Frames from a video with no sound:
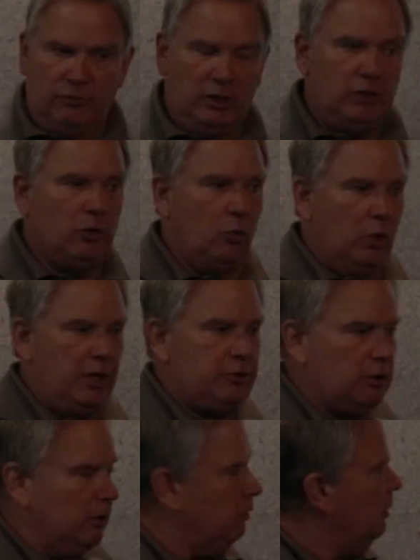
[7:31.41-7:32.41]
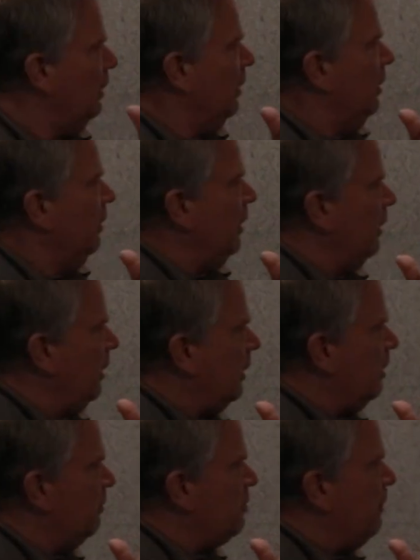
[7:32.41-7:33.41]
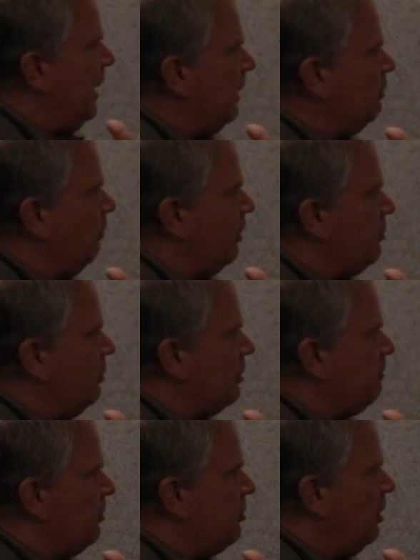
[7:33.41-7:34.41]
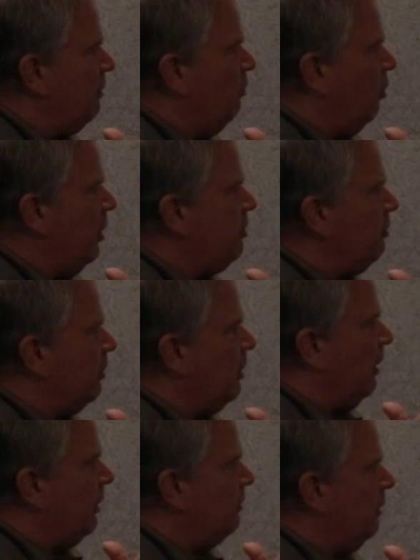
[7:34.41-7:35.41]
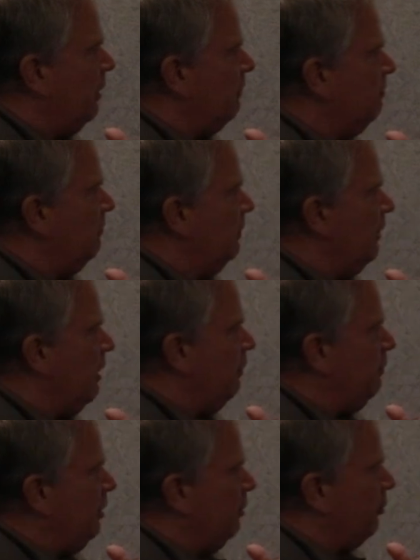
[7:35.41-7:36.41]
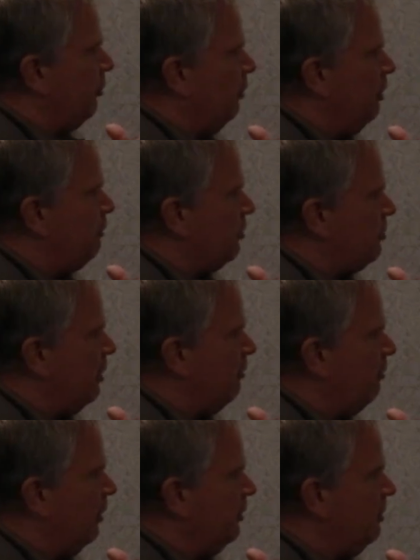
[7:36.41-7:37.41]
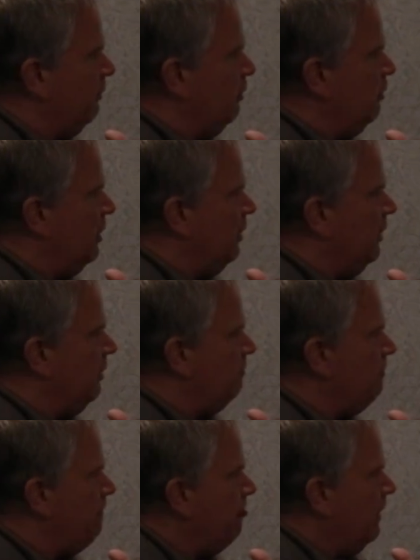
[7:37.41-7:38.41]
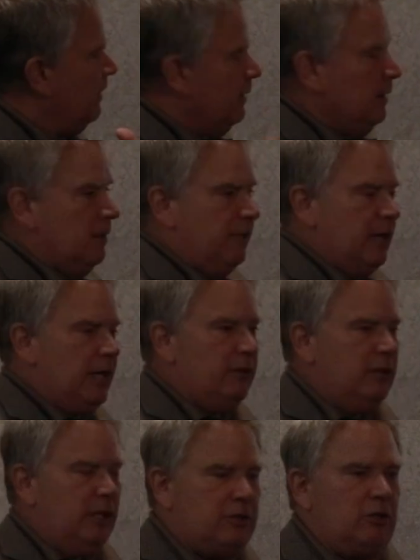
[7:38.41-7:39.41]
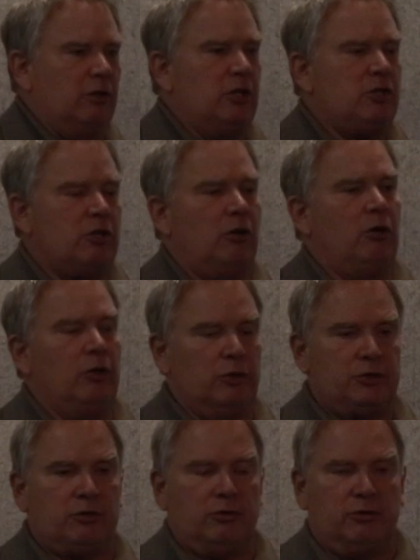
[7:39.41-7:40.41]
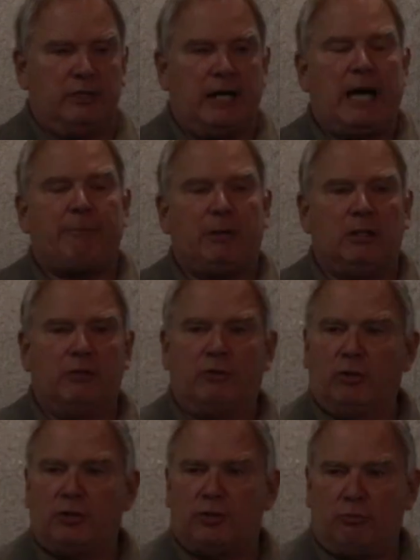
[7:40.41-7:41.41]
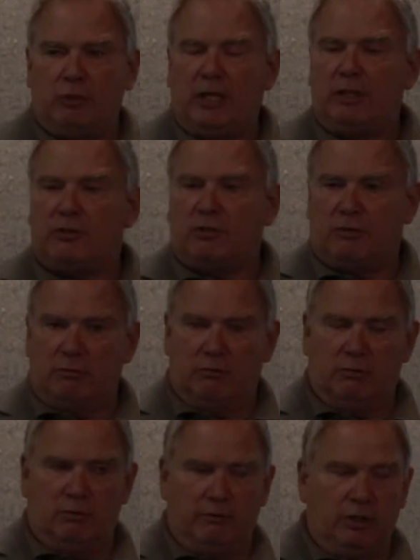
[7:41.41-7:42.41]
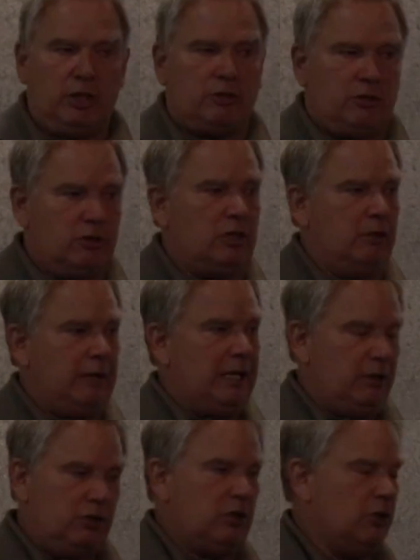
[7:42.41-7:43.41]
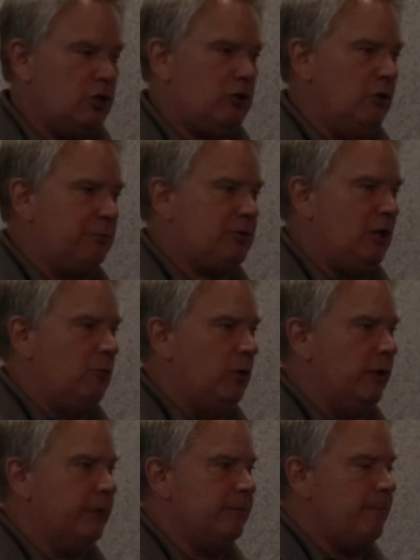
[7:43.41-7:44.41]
In the winter, and that comes back to our 6% moisture content, and that would be your 30% relative humidity, that it's going to show those gapping of those 3/8 of an inch. It's going to show up somewhere.